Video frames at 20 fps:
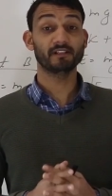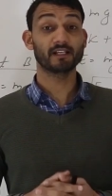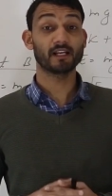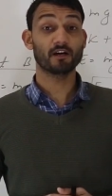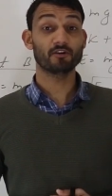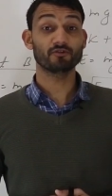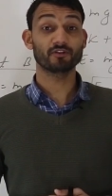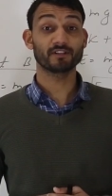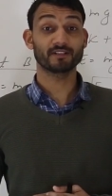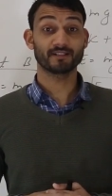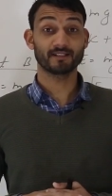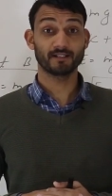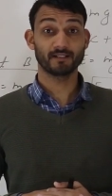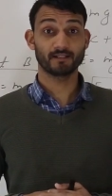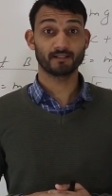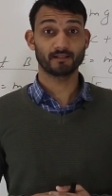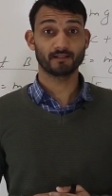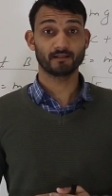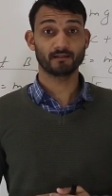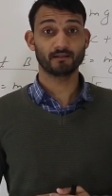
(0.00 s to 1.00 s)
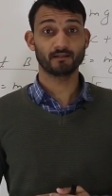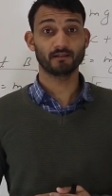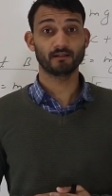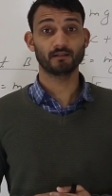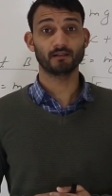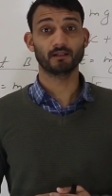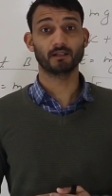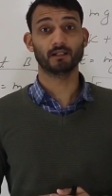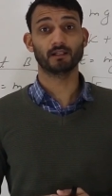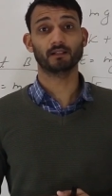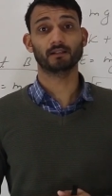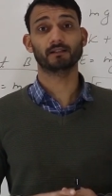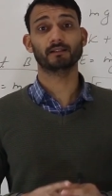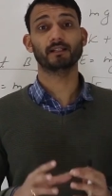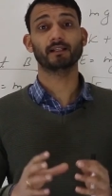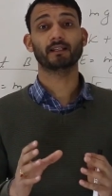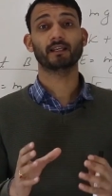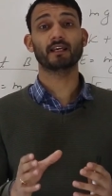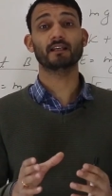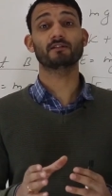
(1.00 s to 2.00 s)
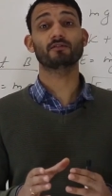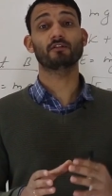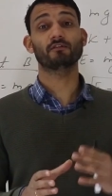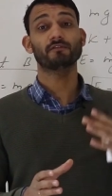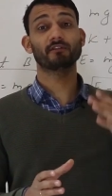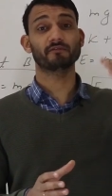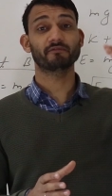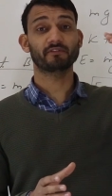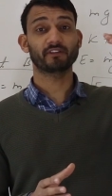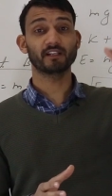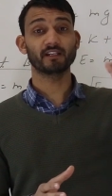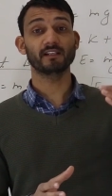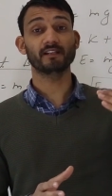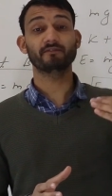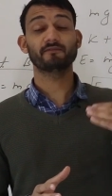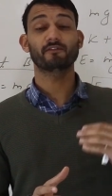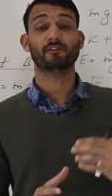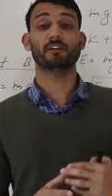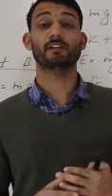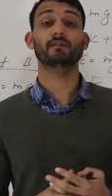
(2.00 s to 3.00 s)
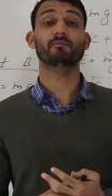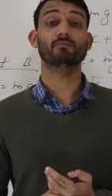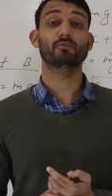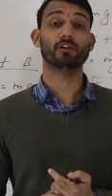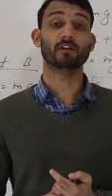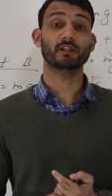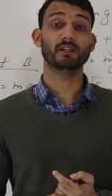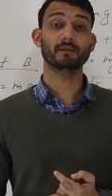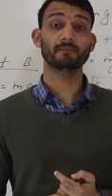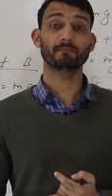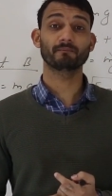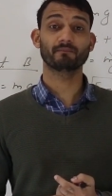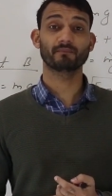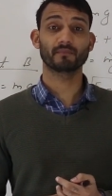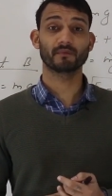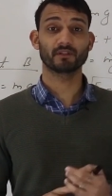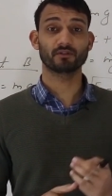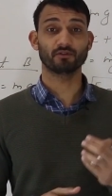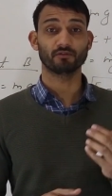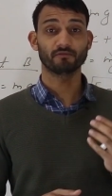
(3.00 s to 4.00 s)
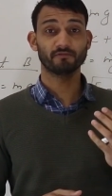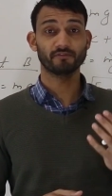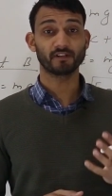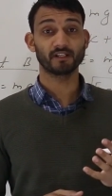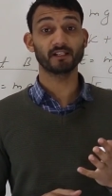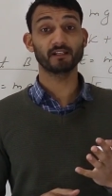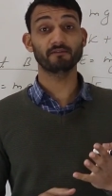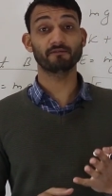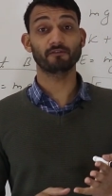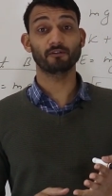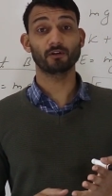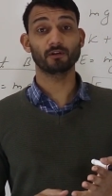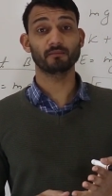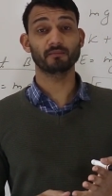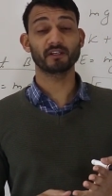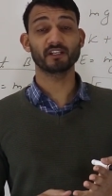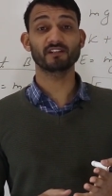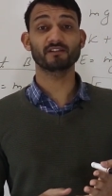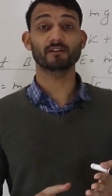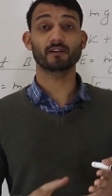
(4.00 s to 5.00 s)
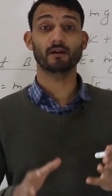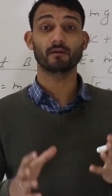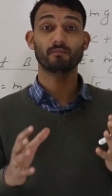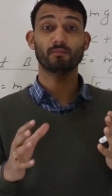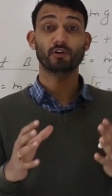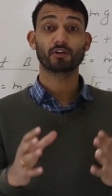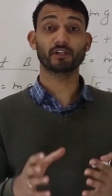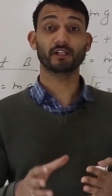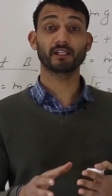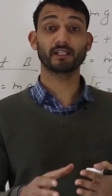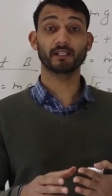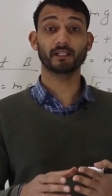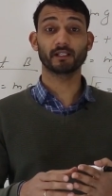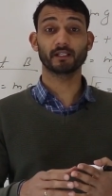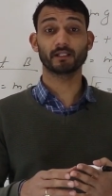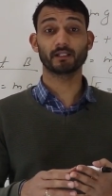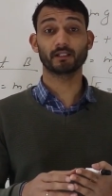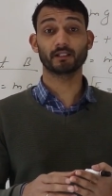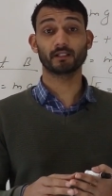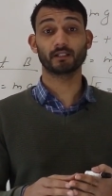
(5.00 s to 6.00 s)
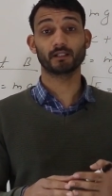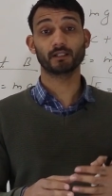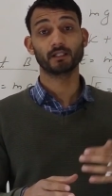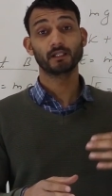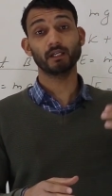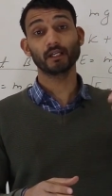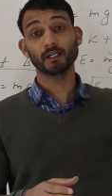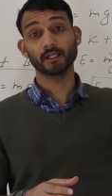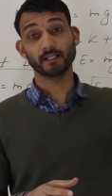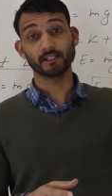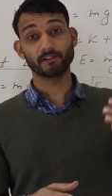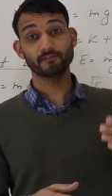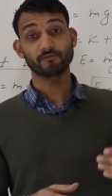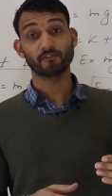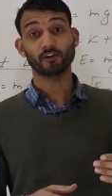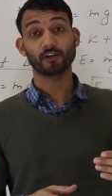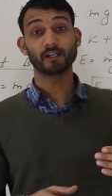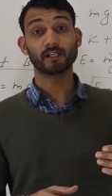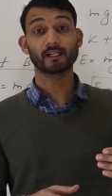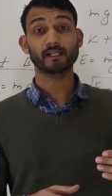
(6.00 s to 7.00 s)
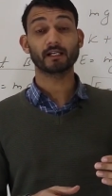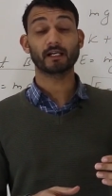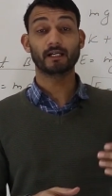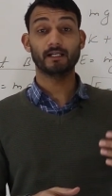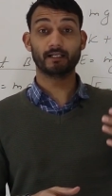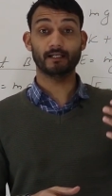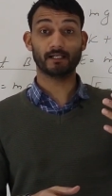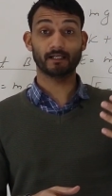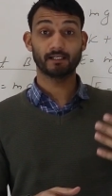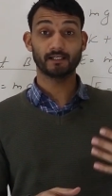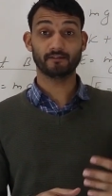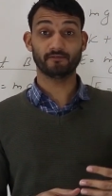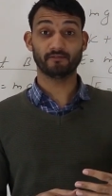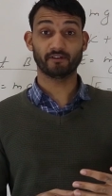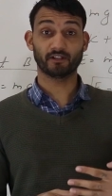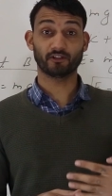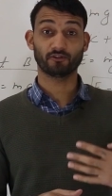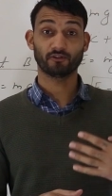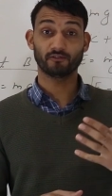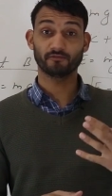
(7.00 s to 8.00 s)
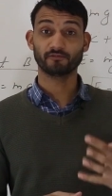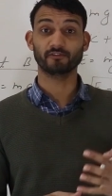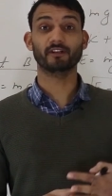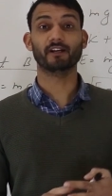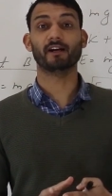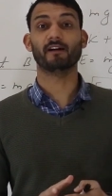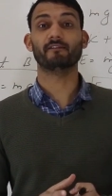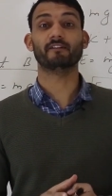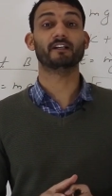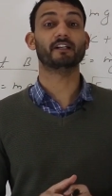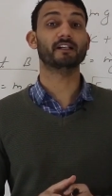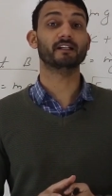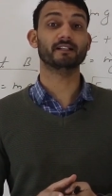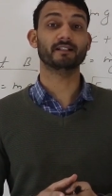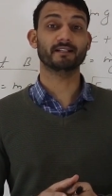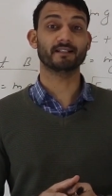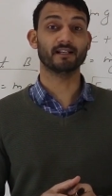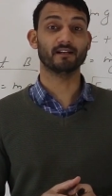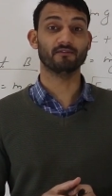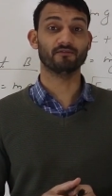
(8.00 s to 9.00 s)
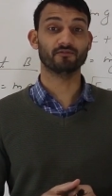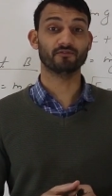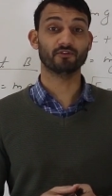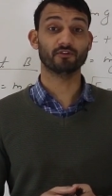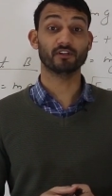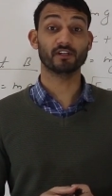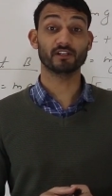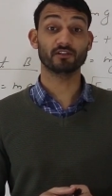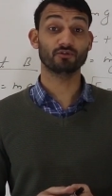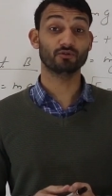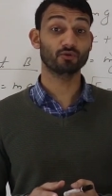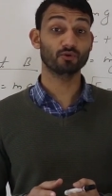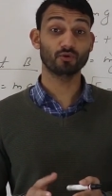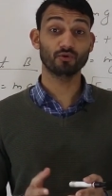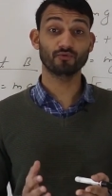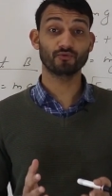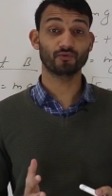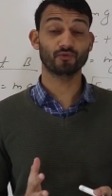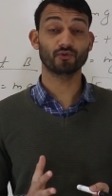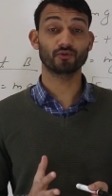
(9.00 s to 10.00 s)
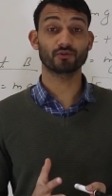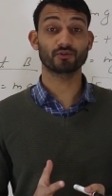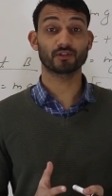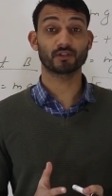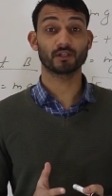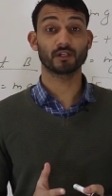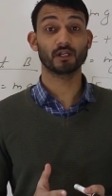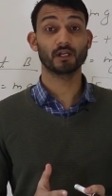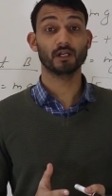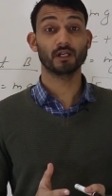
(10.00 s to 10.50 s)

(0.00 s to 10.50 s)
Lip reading: will now discuss the case of a freely falling body. So freely fall means a body is falling under the effect of gravity itself. So there is no force